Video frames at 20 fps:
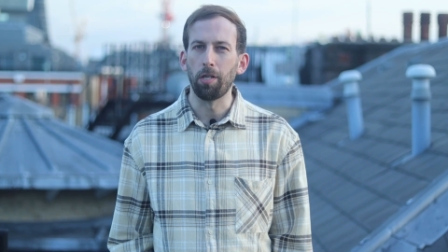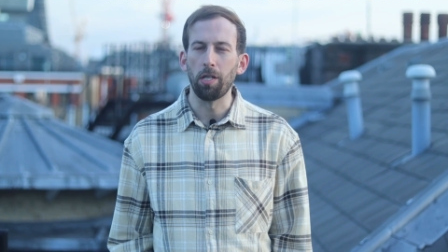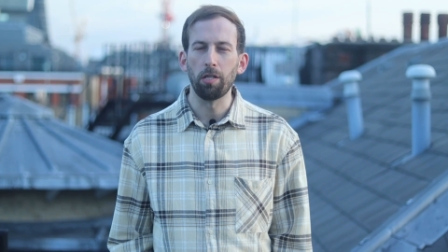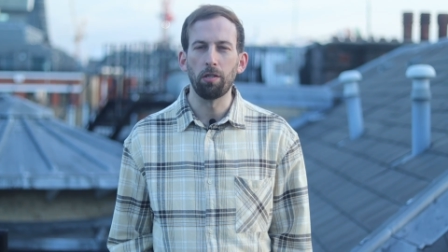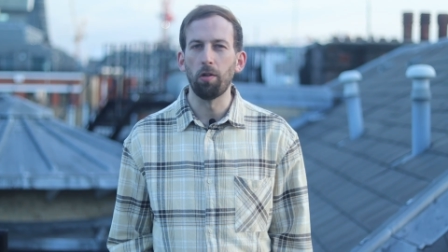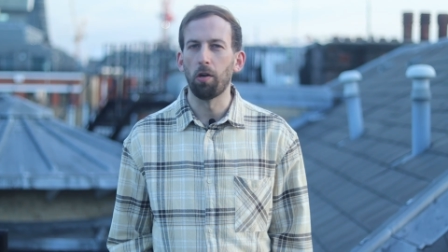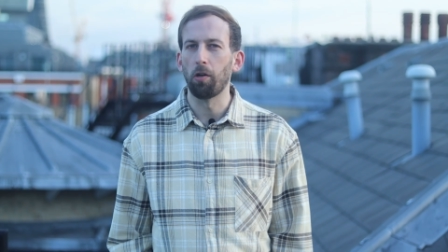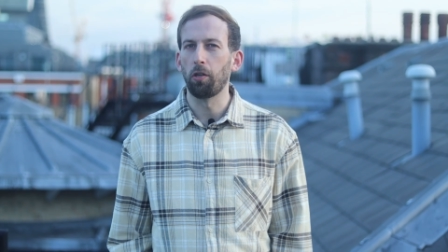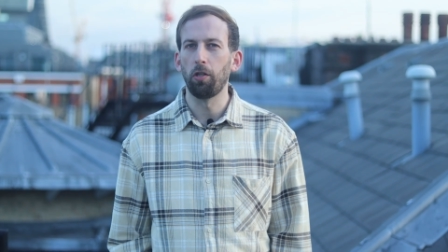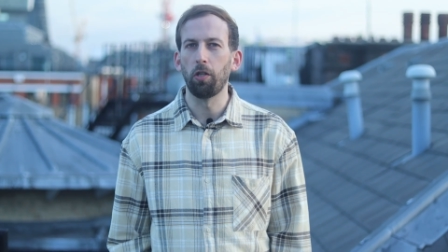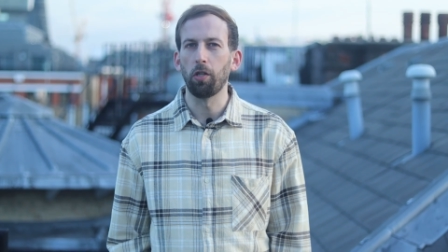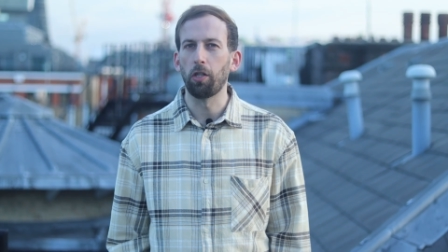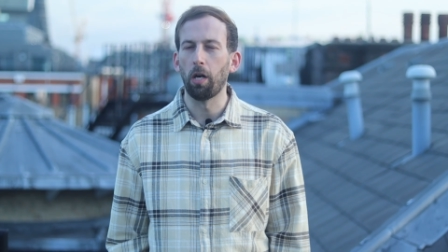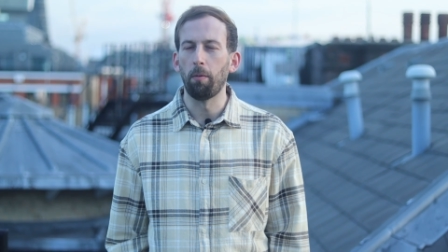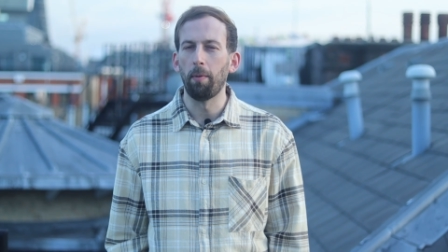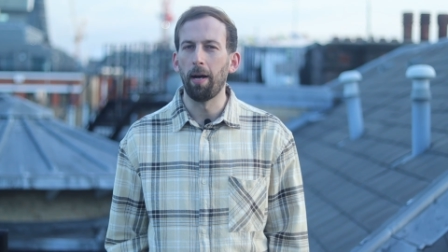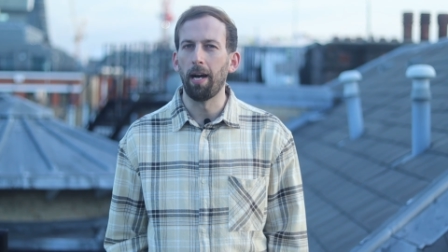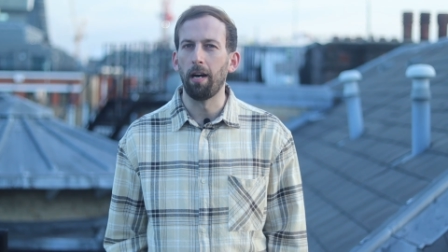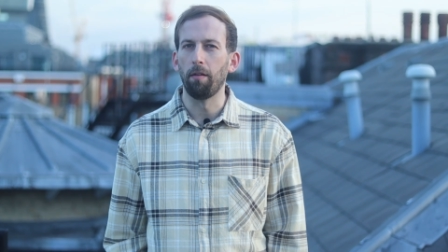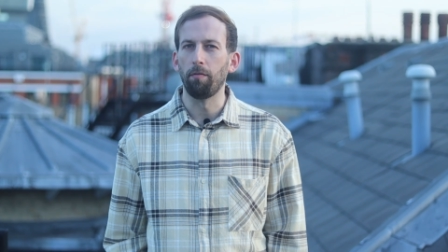She's not going to
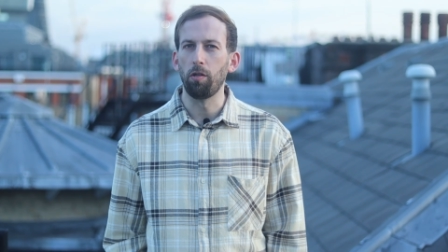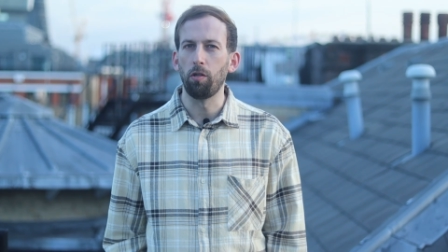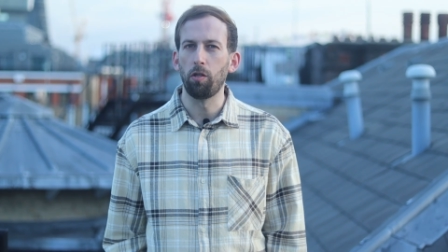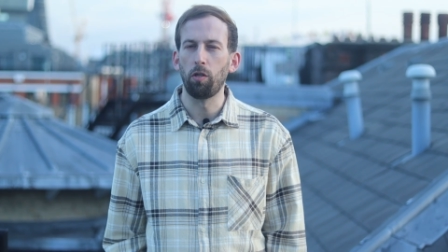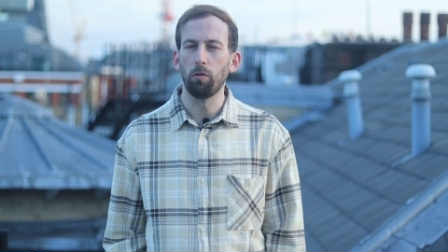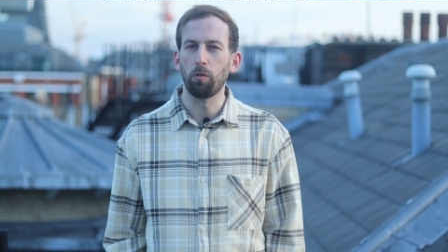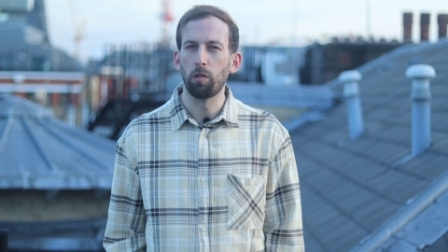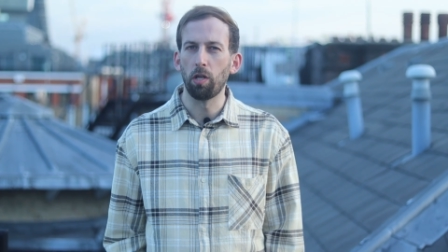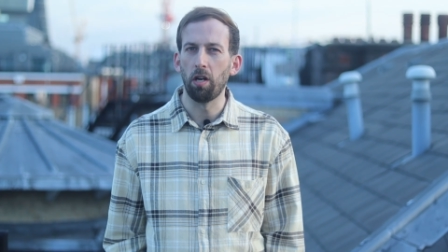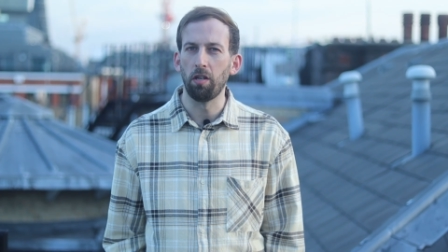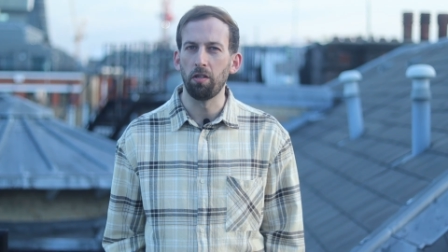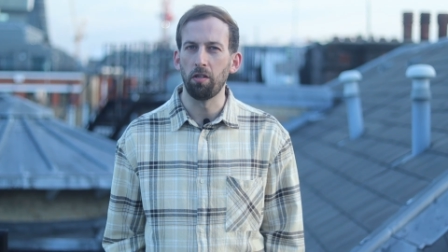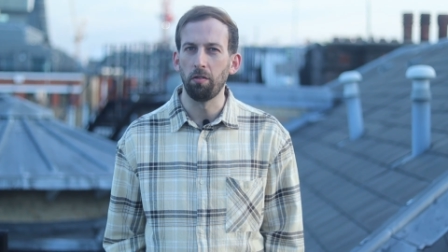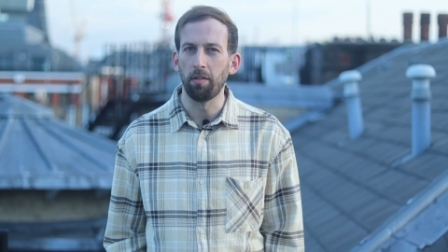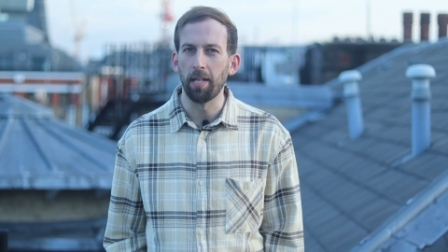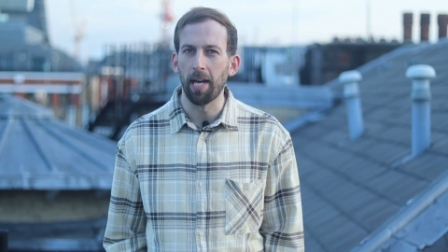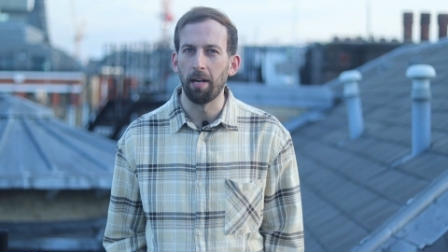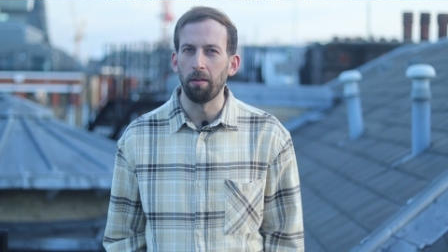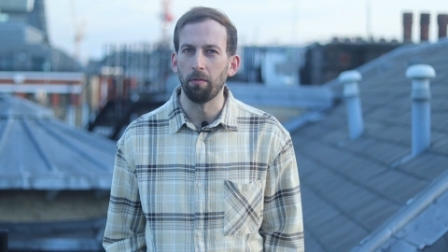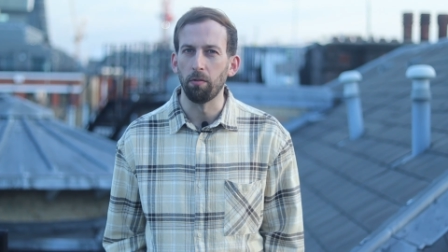go out of you. She'll turn
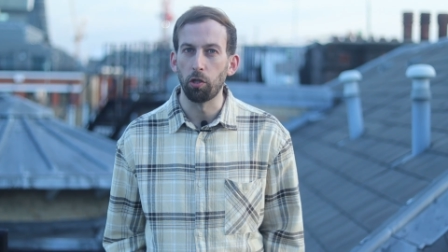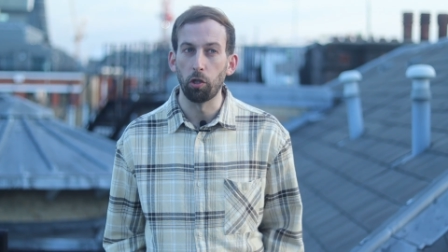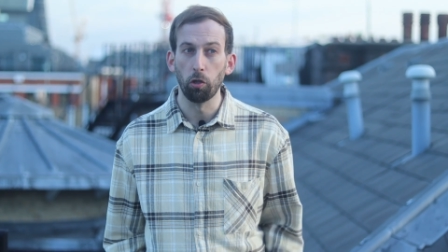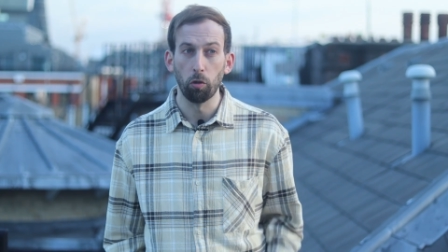you down.